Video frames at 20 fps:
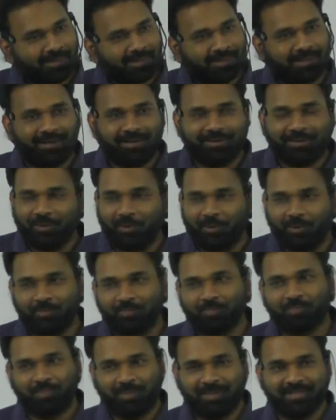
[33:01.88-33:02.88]
Correct? No?
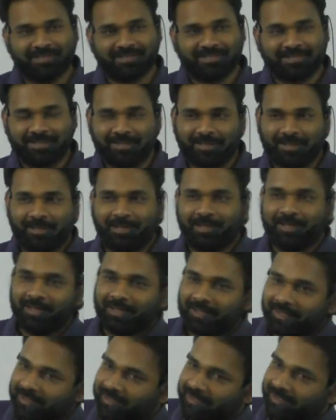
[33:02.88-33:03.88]
Peace.
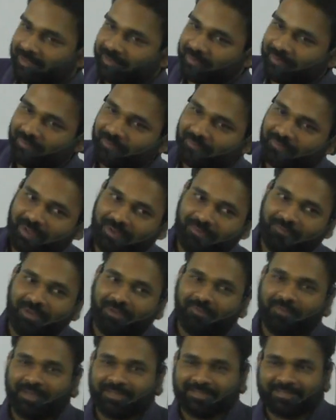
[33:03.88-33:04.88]
When we
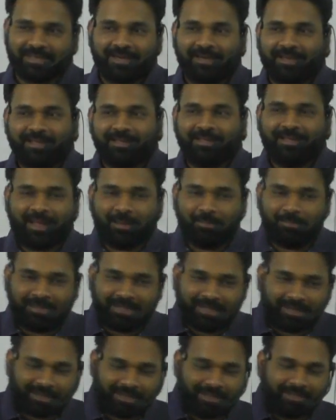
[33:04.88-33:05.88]
were studying
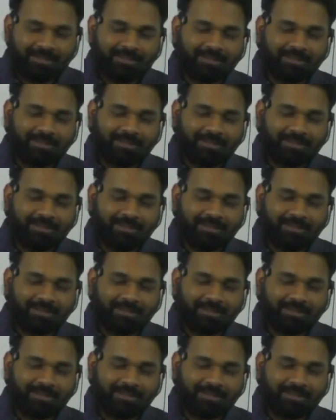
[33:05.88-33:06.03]
MTech,